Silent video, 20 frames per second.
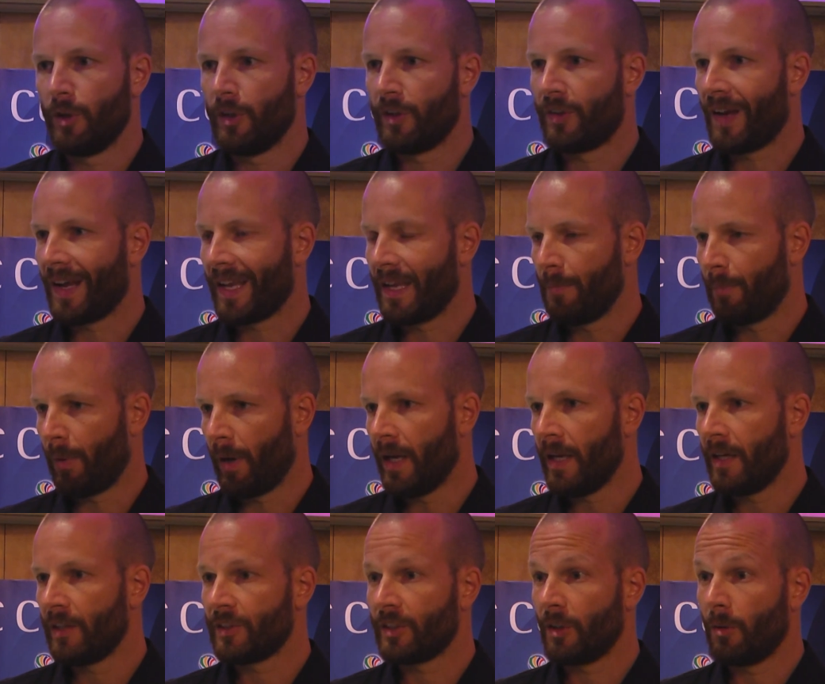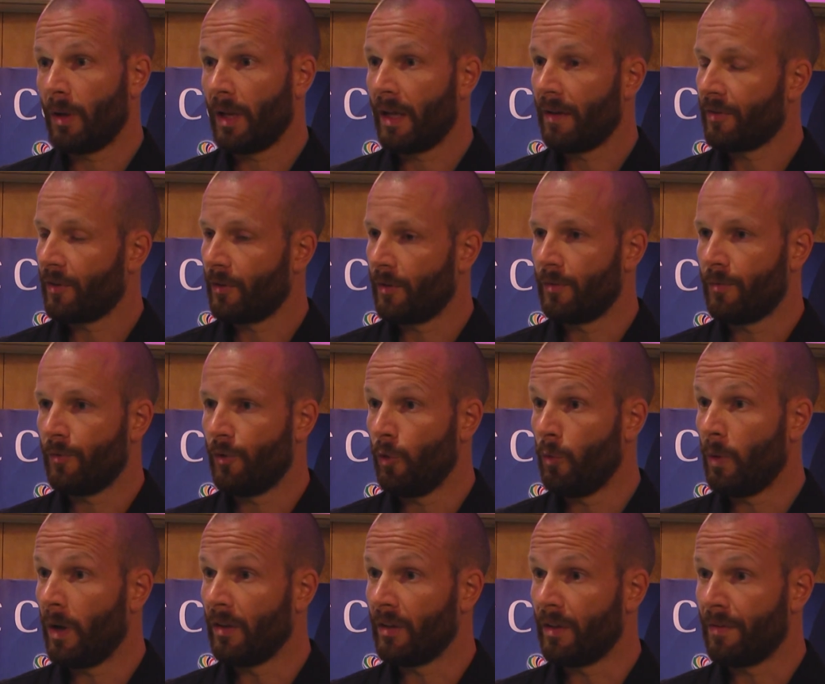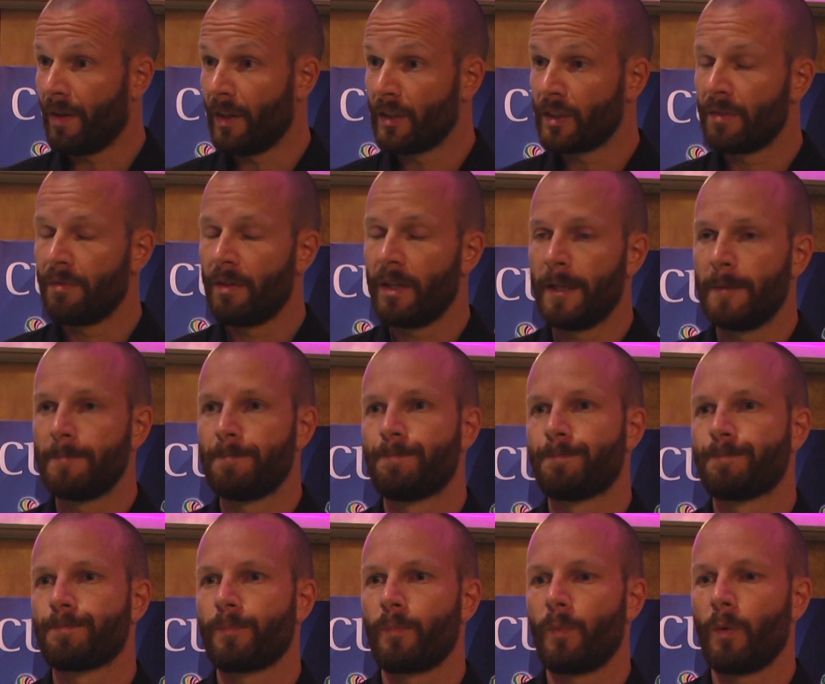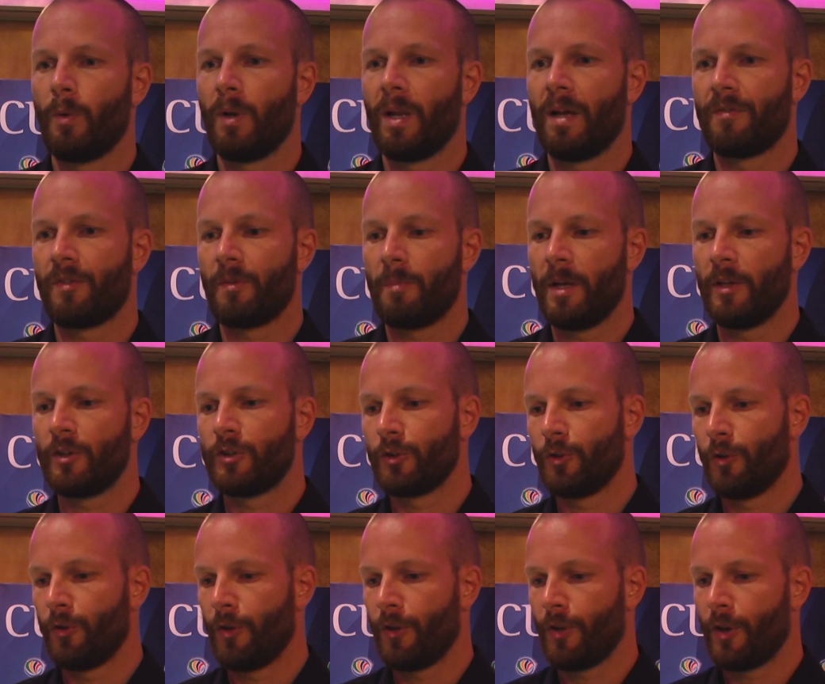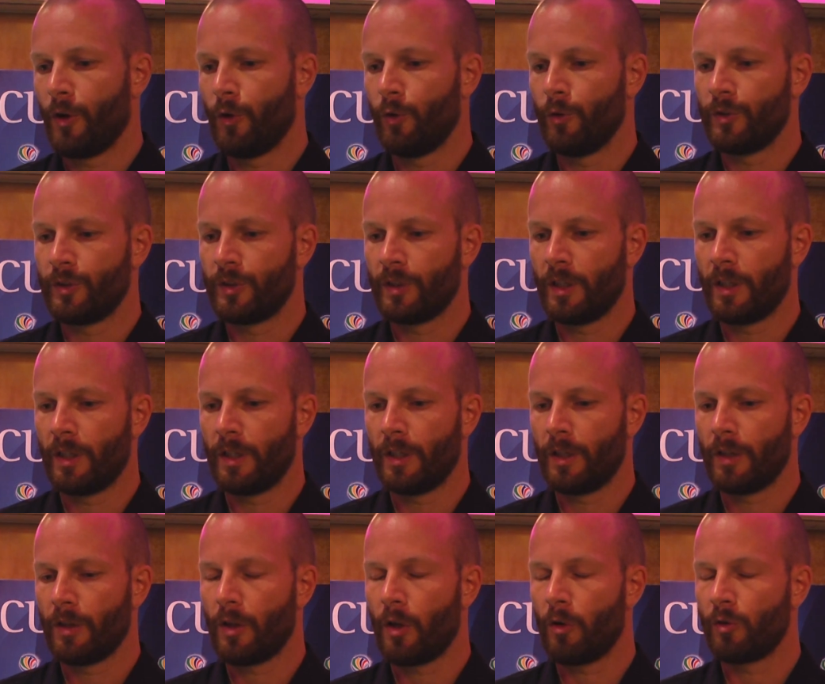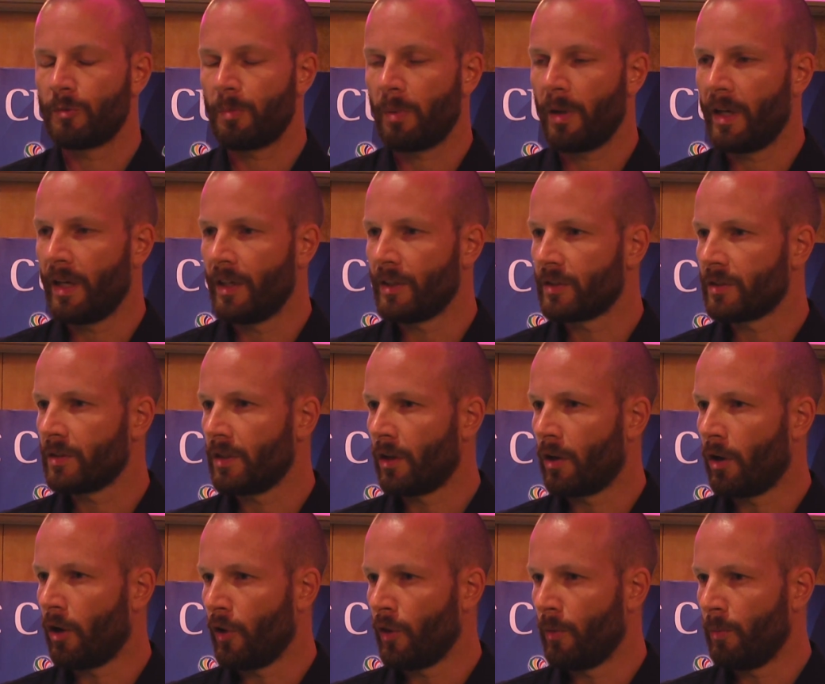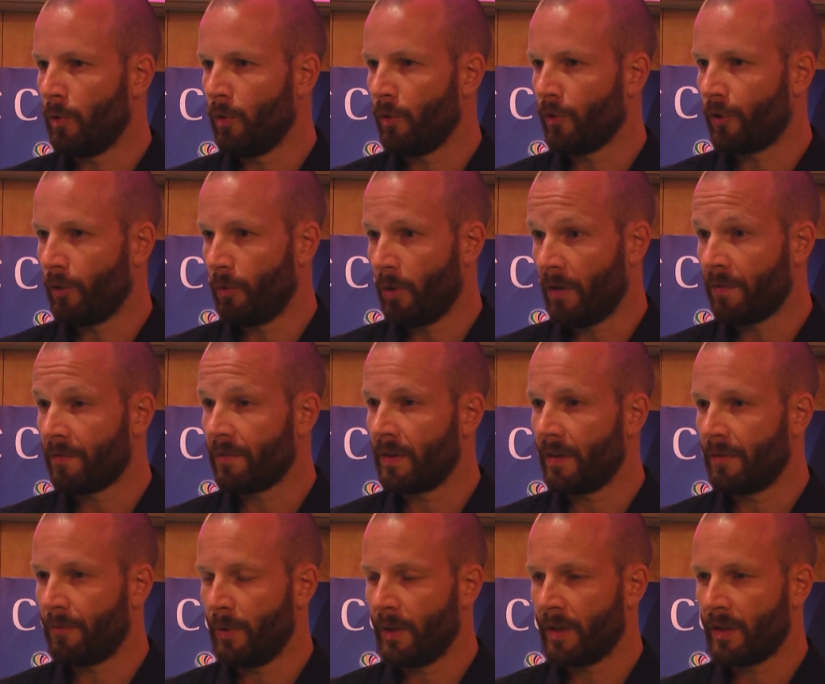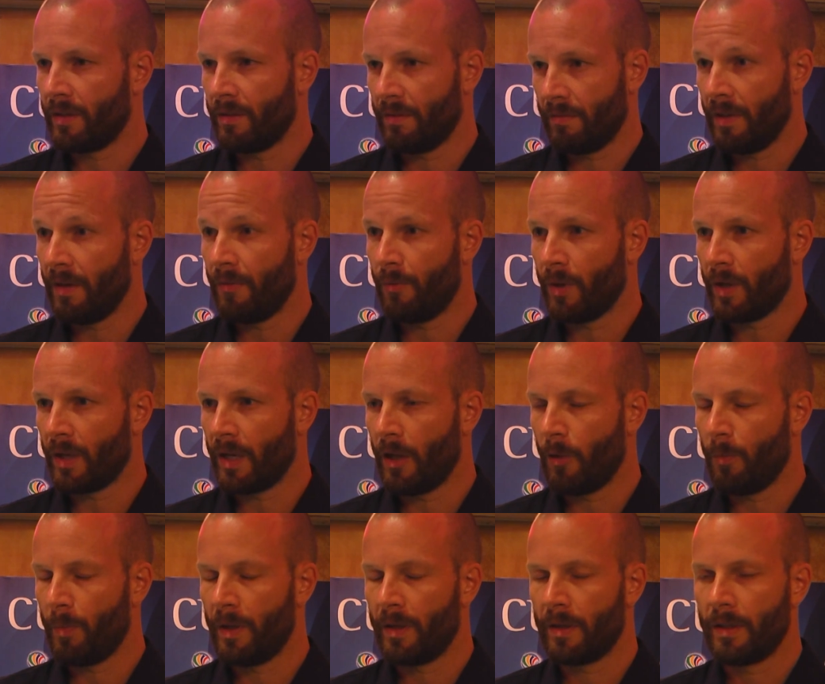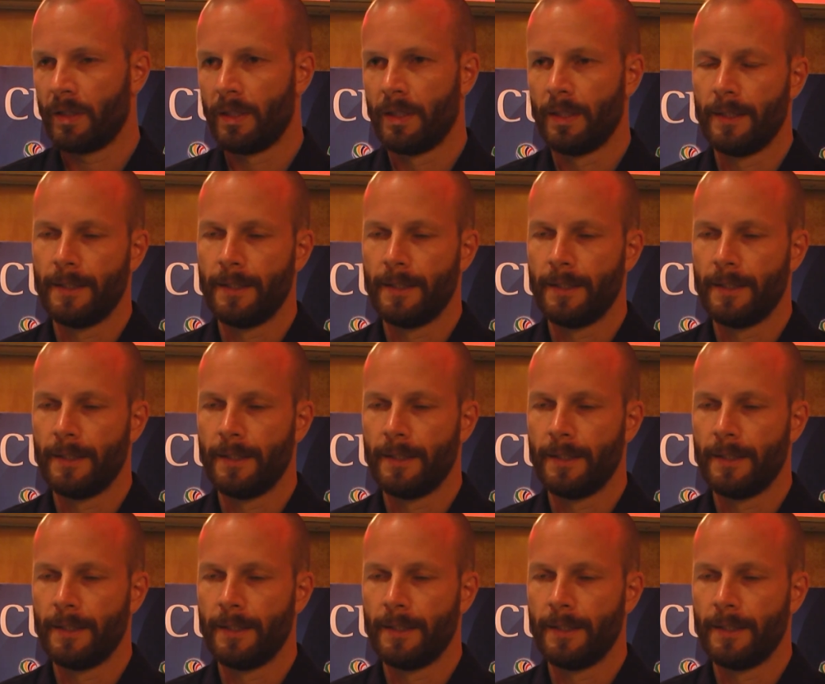good attacking players, so we'll have to do well defensively. we'll have to make sure that those players are not on the ball too often if we can help it.